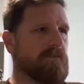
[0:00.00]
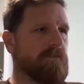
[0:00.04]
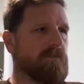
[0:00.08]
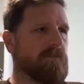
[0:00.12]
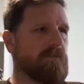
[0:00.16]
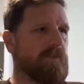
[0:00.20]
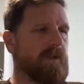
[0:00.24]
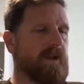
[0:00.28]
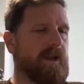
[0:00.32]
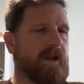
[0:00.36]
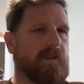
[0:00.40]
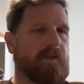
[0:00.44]

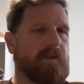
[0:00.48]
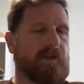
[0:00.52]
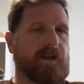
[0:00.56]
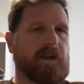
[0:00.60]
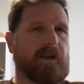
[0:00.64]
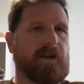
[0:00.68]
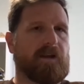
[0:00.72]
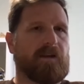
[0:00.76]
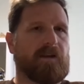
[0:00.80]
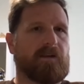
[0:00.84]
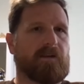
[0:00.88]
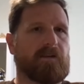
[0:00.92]

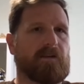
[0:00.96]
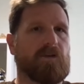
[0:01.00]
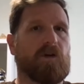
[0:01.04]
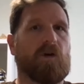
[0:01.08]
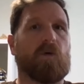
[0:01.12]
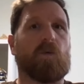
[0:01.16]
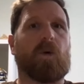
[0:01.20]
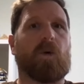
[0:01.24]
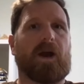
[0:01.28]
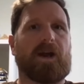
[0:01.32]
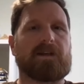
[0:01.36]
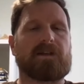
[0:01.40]
They're
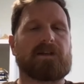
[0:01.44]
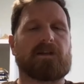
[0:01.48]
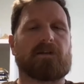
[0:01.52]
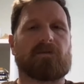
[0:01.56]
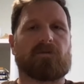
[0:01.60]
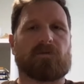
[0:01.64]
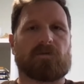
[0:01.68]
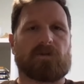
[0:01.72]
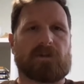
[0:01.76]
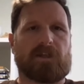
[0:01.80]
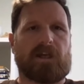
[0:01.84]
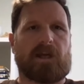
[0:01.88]
not waiting
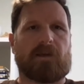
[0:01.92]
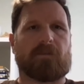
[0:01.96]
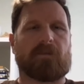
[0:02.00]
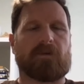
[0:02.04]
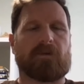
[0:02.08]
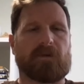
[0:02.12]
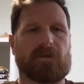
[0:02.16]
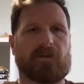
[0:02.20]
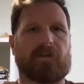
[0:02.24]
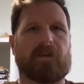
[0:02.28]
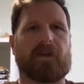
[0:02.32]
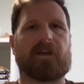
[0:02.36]
for it to happen,
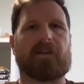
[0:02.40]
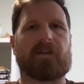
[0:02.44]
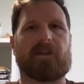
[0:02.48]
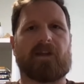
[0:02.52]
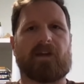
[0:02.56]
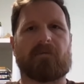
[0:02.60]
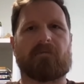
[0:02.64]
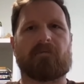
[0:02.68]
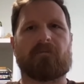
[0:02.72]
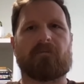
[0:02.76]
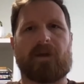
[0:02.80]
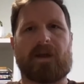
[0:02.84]
so
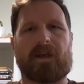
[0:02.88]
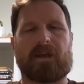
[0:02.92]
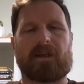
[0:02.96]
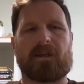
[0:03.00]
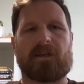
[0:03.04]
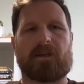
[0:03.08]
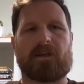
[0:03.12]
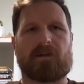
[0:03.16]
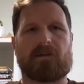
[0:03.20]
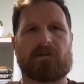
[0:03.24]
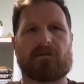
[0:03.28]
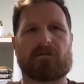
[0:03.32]
they're
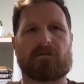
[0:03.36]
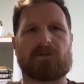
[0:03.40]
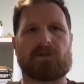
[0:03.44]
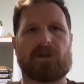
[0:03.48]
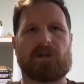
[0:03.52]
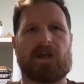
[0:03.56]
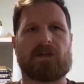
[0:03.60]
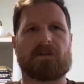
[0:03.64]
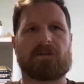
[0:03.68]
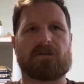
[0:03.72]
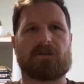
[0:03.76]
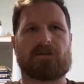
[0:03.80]
making
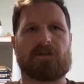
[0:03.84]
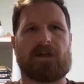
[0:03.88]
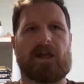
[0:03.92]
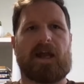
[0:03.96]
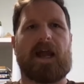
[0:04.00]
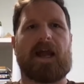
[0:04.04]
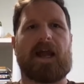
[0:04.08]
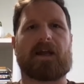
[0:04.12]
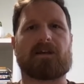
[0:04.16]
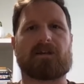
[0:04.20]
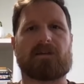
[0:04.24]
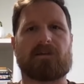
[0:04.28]
changes
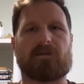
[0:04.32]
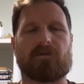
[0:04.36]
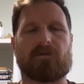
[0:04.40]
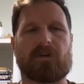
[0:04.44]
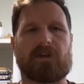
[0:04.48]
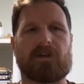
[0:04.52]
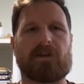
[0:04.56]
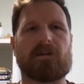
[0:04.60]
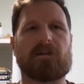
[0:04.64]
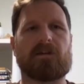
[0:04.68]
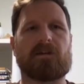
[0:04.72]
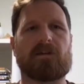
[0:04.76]

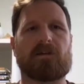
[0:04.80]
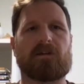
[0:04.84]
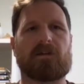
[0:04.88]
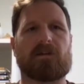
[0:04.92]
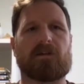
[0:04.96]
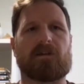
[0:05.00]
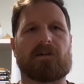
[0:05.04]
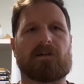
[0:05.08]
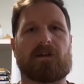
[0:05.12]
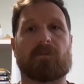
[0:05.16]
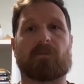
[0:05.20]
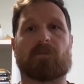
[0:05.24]
actively
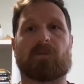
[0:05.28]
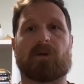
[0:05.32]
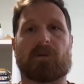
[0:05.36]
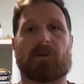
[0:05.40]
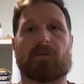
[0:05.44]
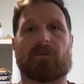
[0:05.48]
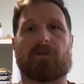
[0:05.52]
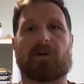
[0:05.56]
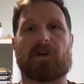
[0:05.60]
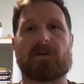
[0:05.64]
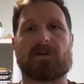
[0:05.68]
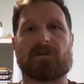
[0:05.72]
in
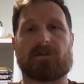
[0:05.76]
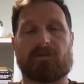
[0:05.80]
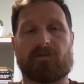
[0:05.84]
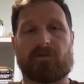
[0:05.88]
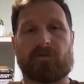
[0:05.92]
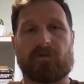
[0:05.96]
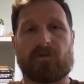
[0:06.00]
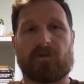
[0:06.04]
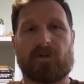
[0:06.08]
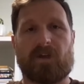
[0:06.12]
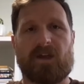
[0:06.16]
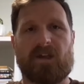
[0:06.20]
preparation
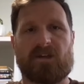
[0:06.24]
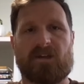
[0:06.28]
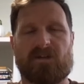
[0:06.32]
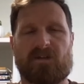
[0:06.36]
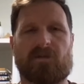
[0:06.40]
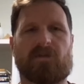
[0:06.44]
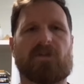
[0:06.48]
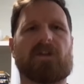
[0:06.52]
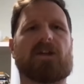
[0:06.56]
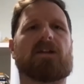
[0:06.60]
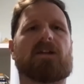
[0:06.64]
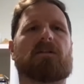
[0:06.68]
for that. So
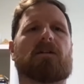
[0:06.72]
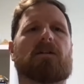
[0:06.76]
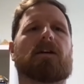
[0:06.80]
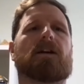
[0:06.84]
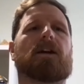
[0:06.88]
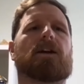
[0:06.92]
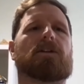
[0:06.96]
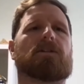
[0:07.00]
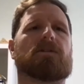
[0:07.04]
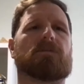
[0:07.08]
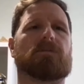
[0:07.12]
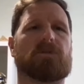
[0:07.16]
things like
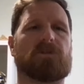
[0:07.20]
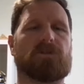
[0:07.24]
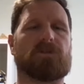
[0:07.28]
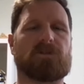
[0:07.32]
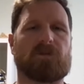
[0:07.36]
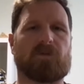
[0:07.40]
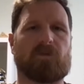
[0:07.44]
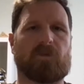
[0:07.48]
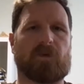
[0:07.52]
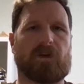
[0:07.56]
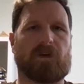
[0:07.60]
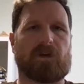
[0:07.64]

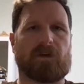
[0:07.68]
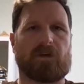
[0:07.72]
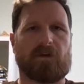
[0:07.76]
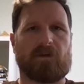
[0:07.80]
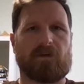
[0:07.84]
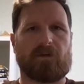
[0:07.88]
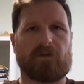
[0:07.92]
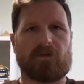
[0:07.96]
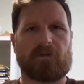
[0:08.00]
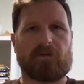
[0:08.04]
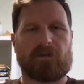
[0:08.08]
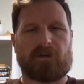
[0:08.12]
attribution
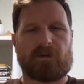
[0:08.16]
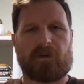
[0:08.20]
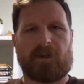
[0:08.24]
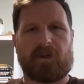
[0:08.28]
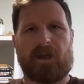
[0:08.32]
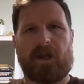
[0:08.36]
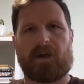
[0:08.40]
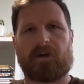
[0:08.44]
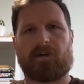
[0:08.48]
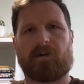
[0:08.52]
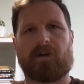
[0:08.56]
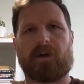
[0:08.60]
windows and the
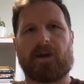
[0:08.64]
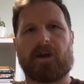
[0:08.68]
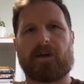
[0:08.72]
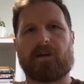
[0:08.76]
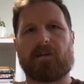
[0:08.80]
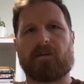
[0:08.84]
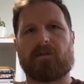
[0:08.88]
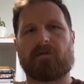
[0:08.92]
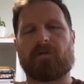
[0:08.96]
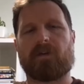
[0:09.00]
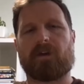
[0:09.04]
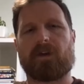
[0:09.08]

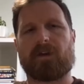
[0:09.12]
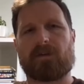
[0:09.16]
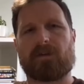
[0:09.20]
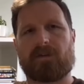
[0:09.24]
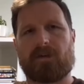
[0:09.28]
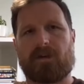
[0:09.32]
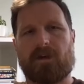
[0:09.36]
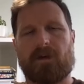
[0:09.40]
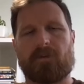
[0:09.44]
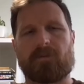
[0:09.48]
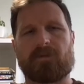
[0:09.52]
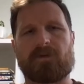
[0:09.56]
aggregated event
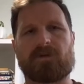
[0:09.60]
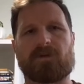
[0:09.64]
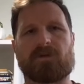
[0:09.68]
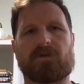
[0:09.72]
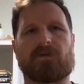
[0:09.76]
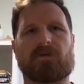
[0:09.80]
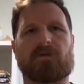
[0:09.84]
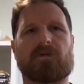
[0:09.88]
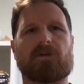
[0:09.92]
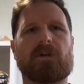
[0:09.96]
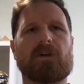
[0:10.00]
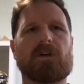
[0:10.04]
setup
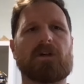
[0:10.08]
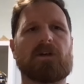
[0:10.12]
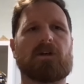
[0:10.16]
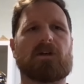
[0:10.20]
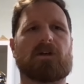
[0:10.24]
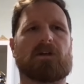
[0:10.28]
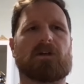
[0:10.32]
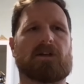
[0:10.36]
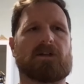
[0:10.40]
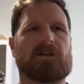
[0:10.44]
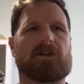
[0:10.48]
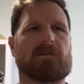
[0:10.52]
tool,
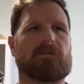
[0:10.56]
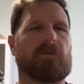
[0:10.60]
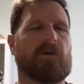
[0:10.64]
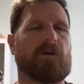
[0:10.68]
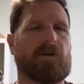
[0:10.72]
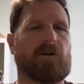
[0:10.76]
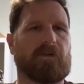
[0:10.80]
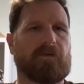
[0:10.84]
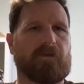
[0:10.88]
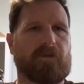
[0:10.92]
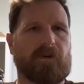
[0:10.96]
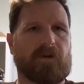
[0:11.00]

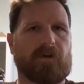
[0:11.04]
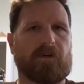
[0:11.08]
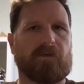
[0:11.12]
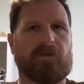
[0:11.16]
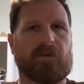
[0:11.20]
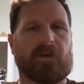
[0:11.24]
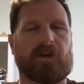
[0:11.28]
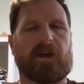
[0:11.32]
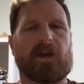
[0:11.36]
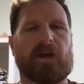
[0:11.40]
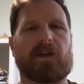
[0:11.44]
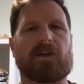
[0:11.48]
domain
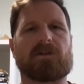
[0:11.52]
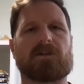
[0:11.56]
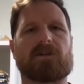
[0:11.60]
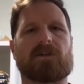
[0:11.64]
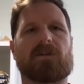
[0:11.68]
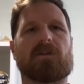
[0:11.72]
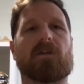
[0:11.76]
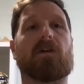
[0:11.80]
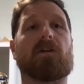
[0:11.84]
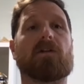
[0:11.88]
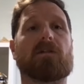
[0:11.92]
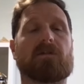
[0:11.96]

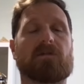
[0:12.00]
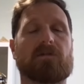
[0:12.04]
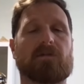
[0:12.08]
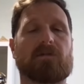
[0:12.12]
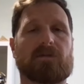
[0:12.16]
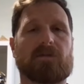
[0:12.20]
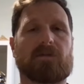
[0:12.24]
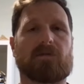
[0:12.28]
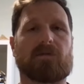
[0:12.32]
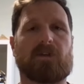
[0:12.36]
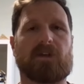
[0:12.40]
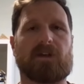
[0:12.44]
verification, those
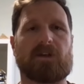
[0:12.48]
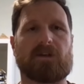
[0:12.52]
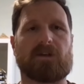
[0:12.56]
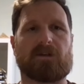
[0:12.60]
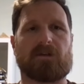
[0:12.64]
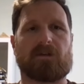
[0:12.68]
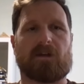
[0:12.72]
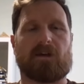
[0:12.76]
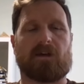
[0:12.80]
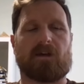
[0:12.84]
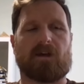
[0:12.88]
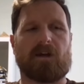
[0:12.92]
sorts of
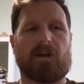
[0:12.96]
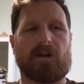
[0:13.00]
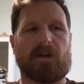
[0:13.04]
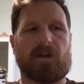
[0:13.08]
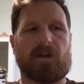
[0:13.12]
things are